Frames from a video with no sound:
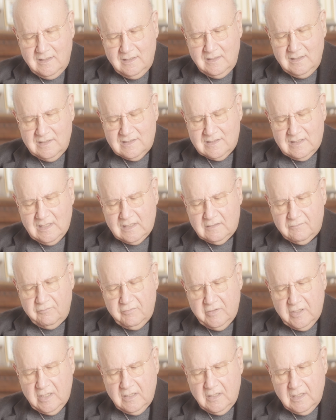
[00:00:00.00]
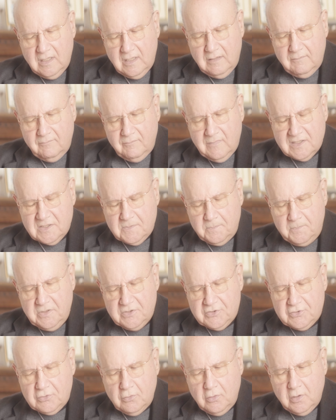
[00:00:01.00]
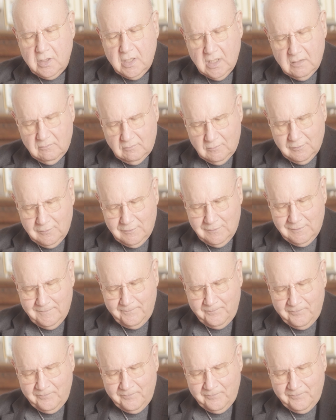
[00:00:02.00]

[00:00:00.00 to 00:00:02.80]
is that we must be so humble,